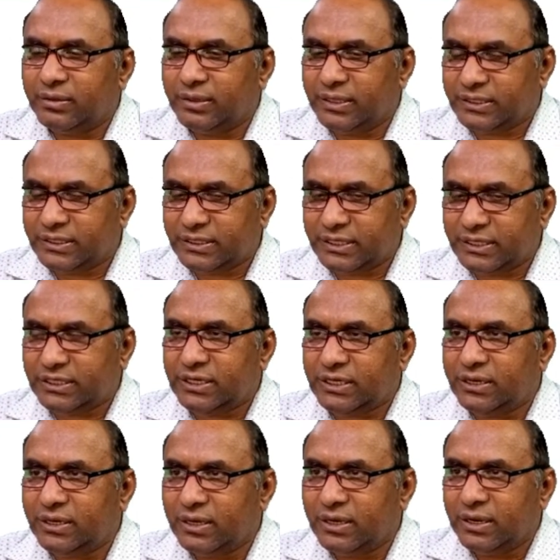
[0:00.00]
this
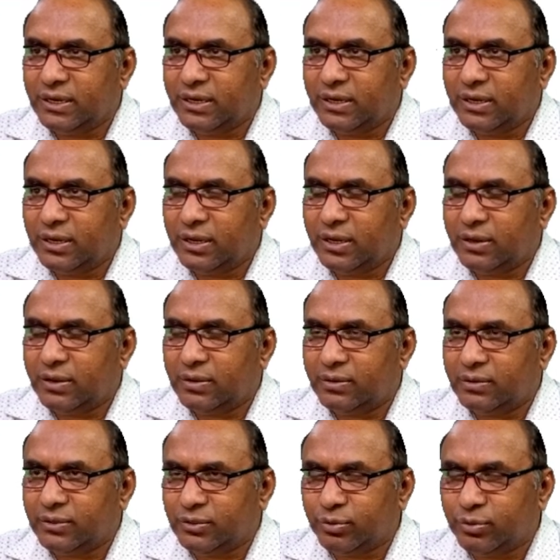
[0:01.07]
session,
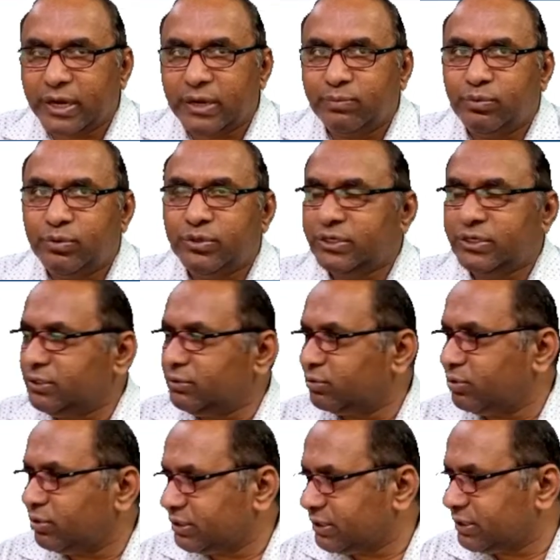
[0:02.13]
you can put your
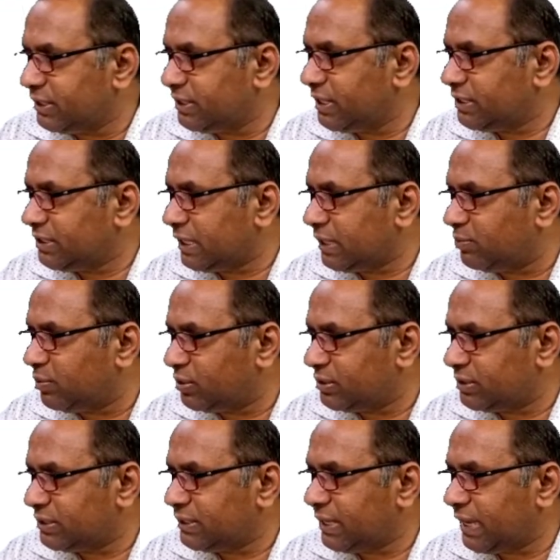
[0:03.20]
question in the chat
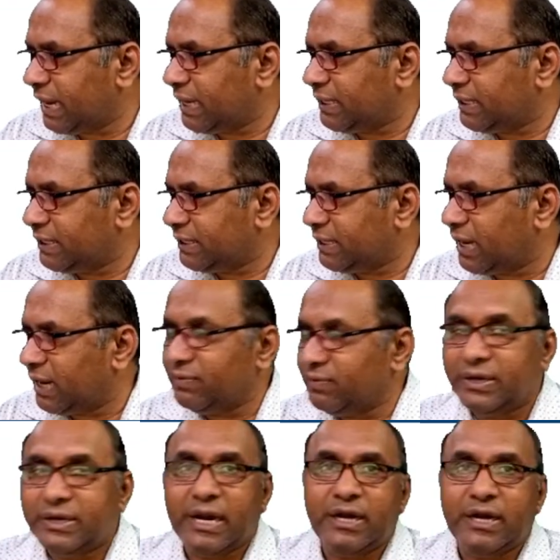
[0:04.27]
box, and I
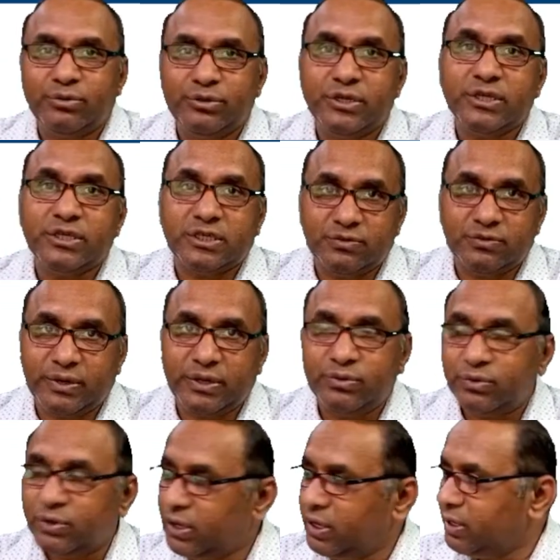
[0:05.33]
will try to justify
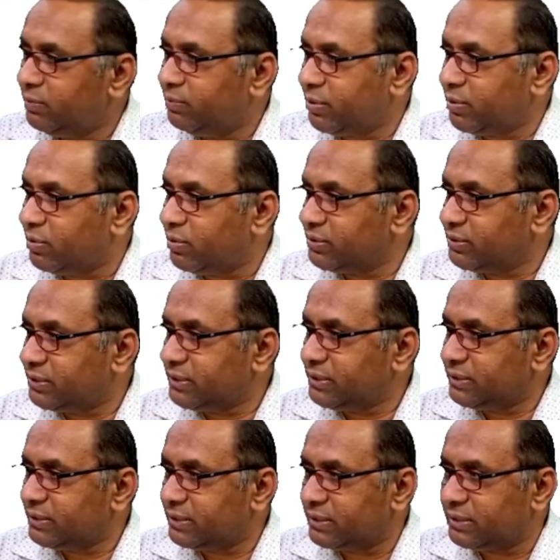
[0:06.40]
you, because
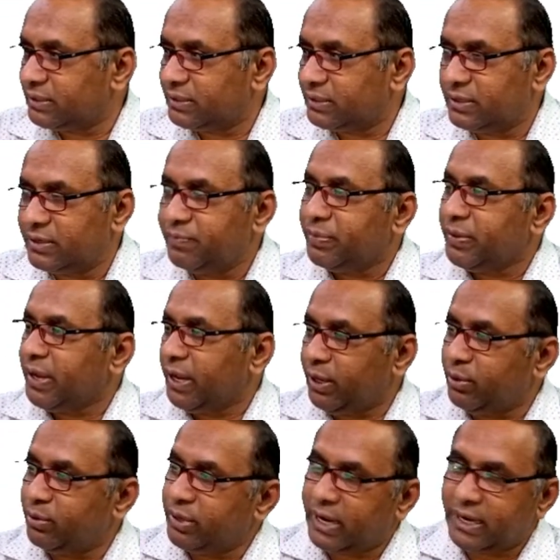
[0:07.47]

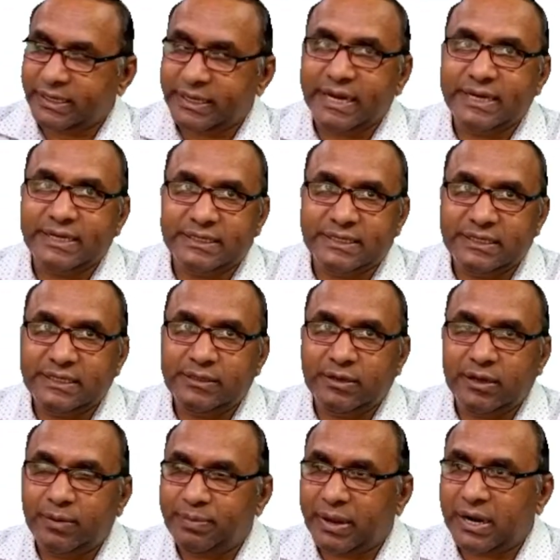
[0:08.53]
I can see
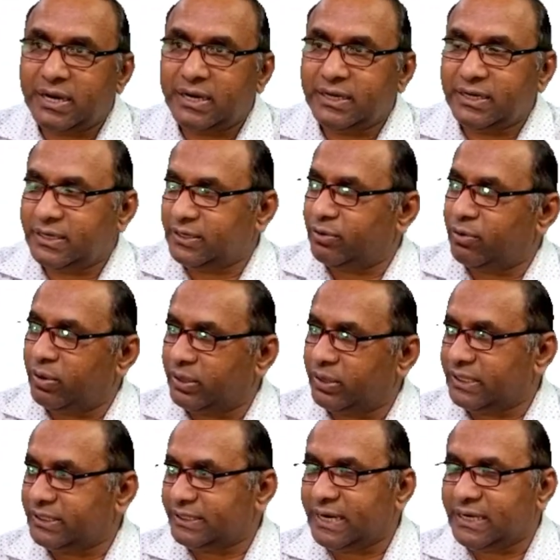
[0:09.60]
a parallel all
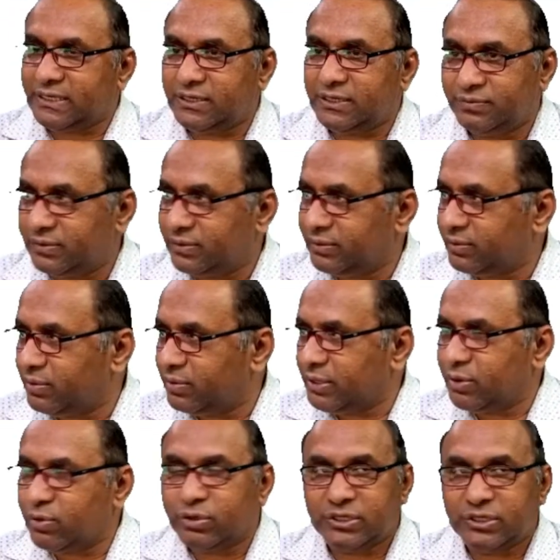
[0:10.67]
the chat or
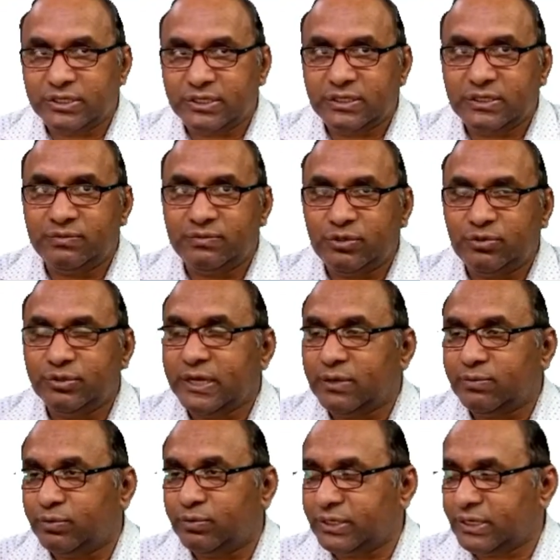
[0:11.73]
the questions which you
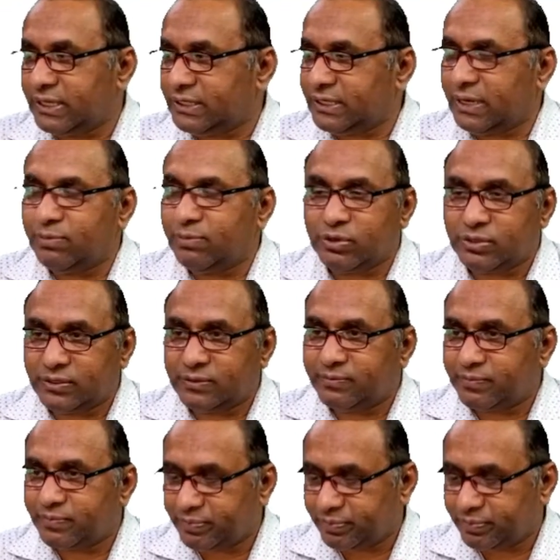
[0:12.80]
can put in the chat box.